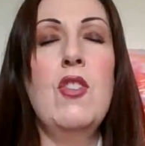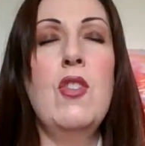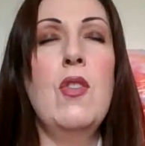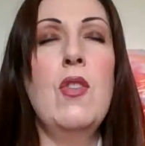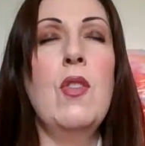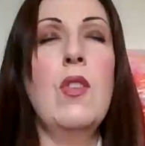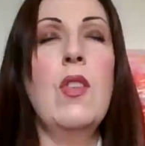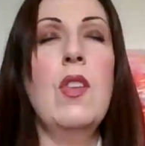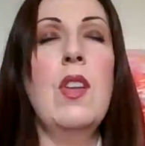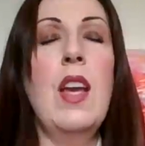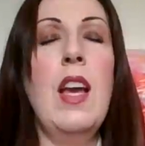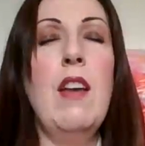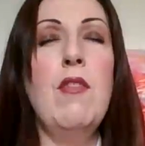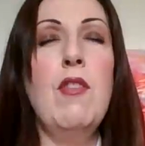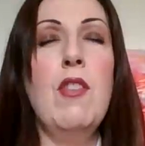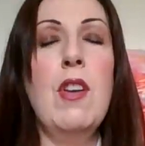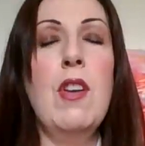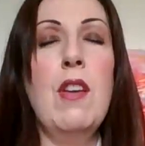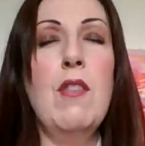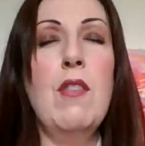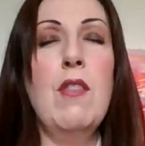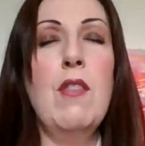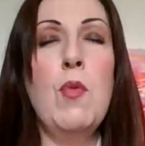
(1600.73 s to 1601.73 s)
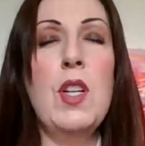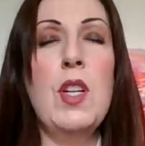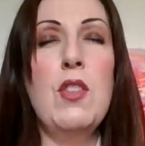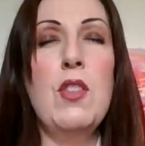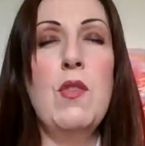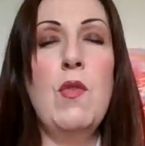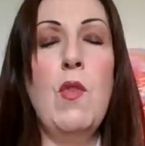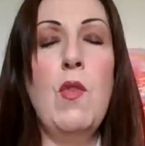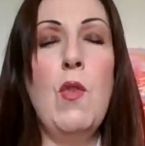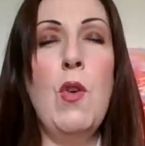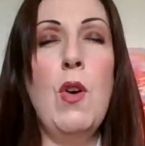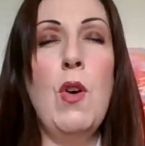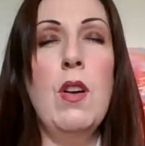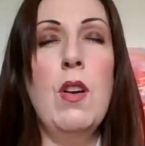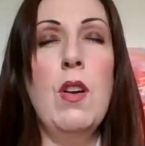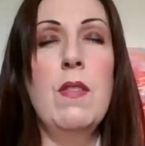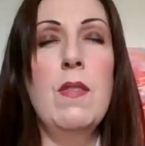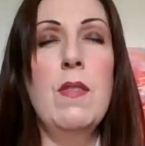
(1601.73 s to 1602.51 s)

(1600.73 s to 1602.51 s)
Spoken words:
you could ever have wished for.